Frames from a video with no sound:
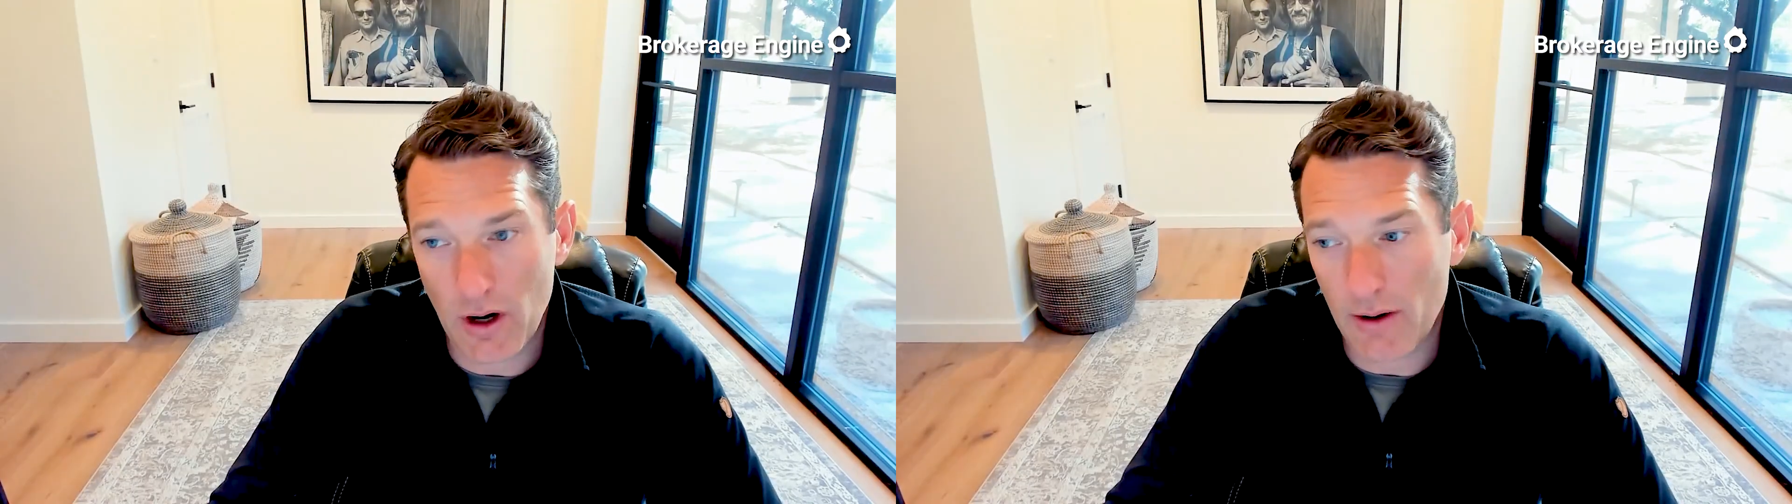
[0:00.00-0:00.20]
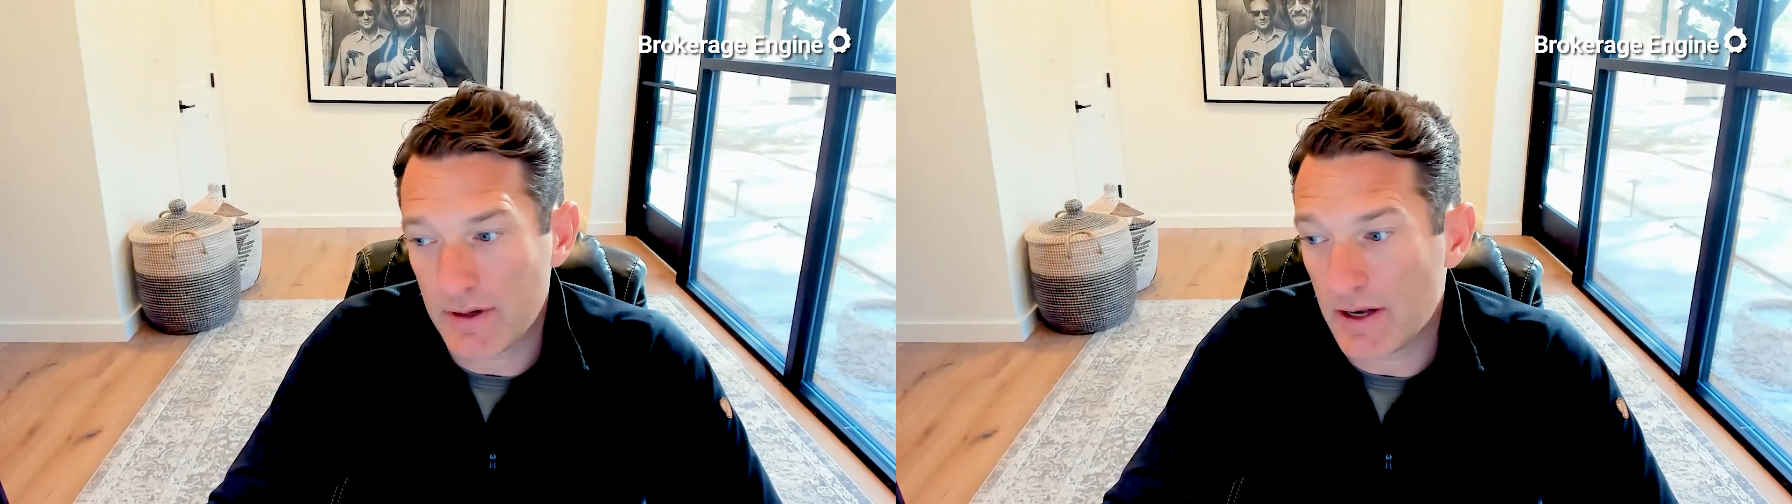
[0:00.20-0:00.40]

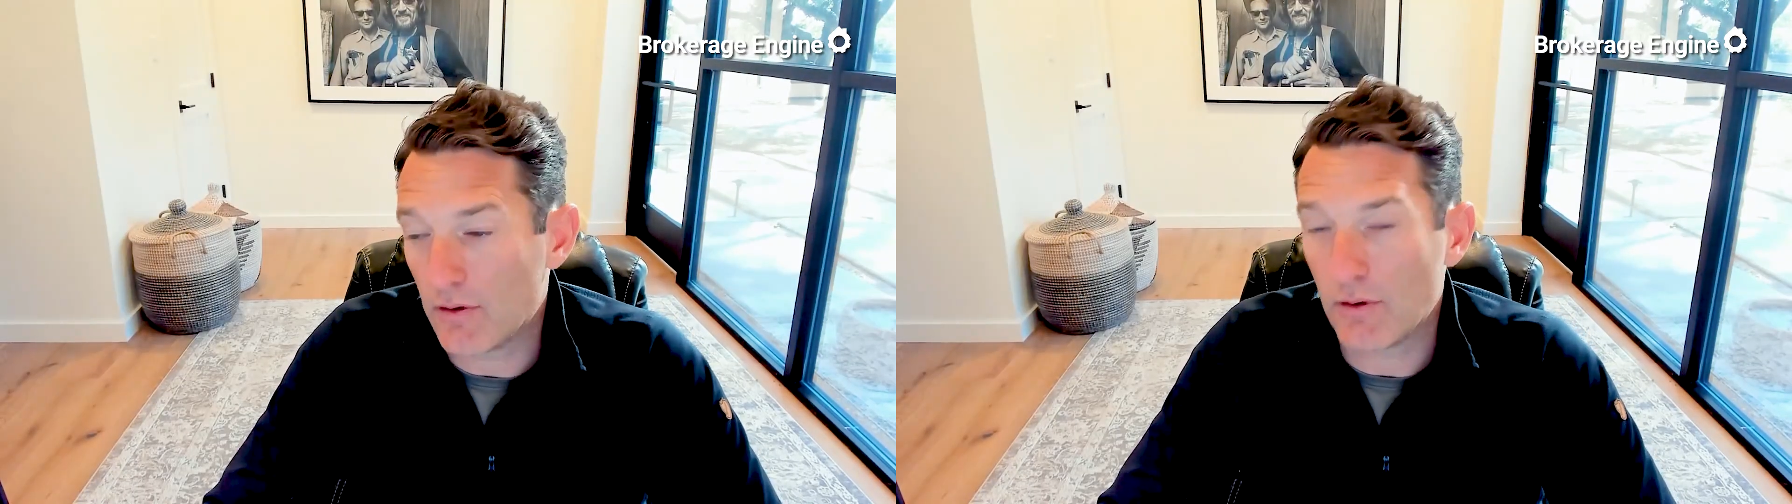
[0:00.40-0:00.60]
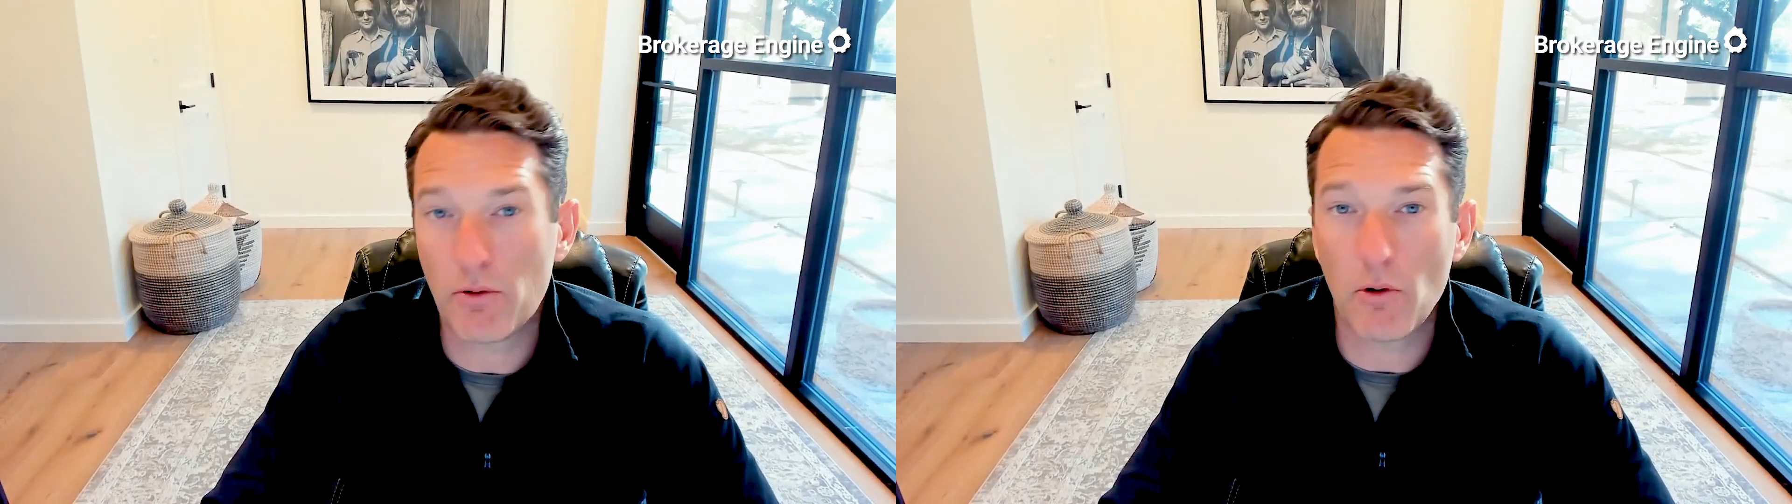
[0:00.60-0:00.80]
updated
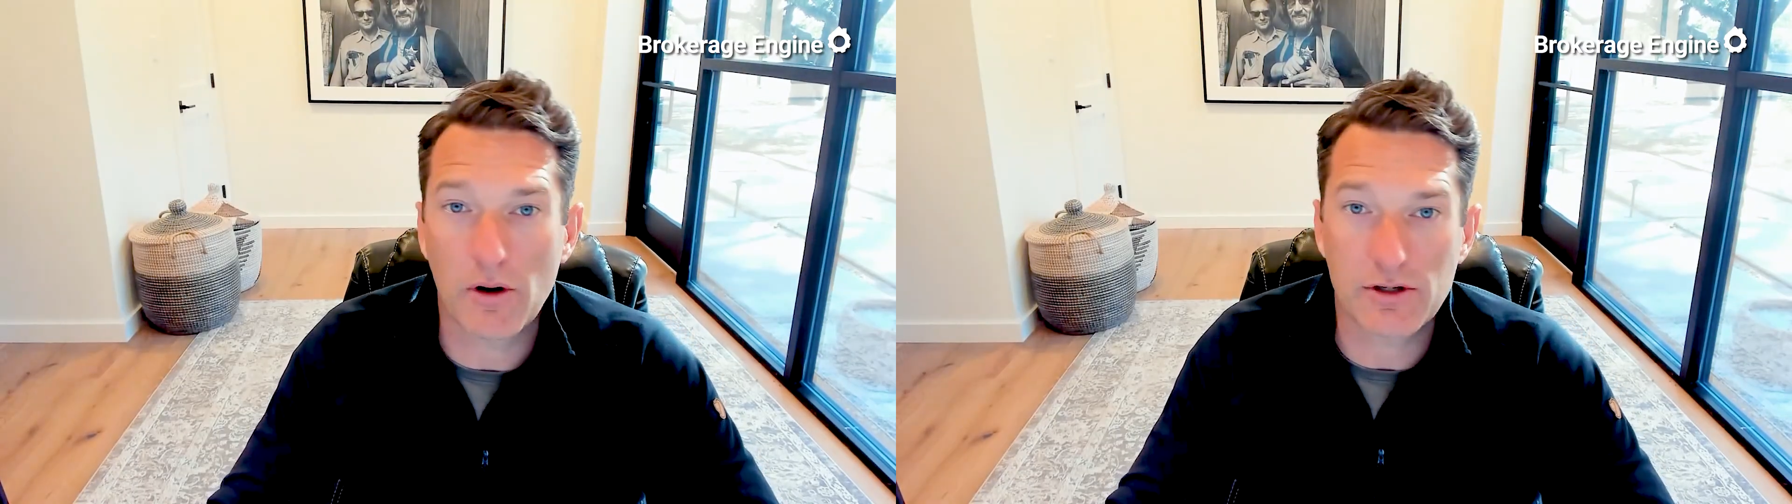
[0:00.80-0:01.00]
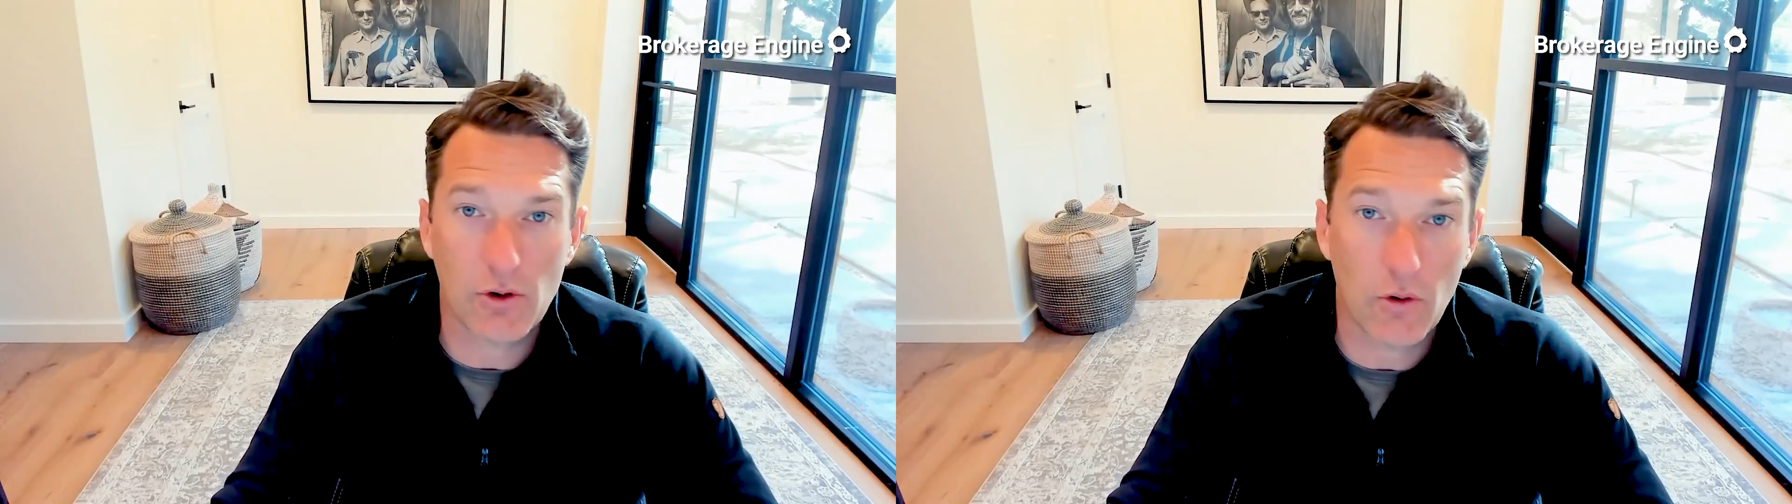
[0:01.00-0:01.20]

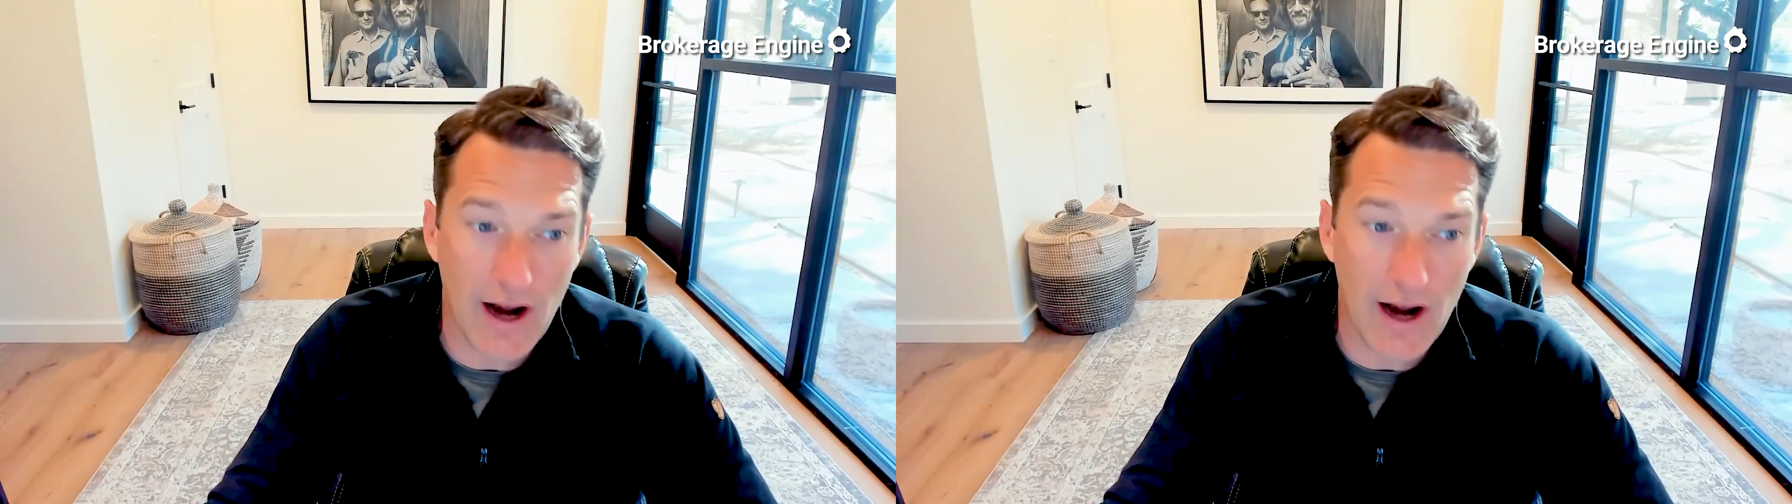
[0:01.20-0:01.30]
reports or